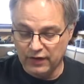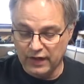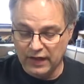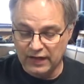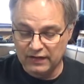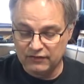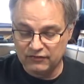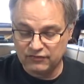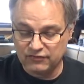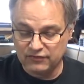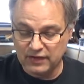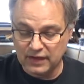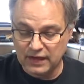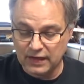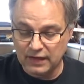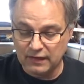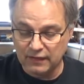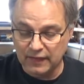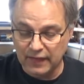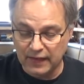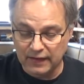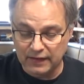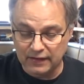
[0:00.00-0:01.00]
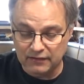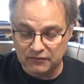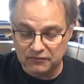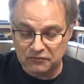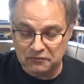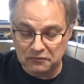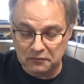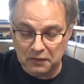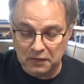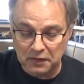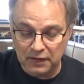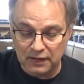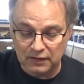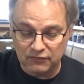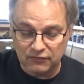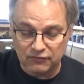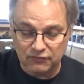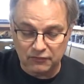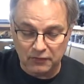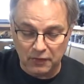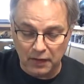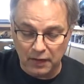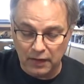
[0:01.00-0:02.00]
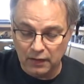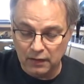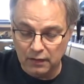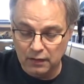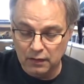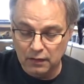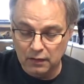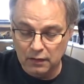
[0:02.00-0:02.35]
not seeing that it's it's uh,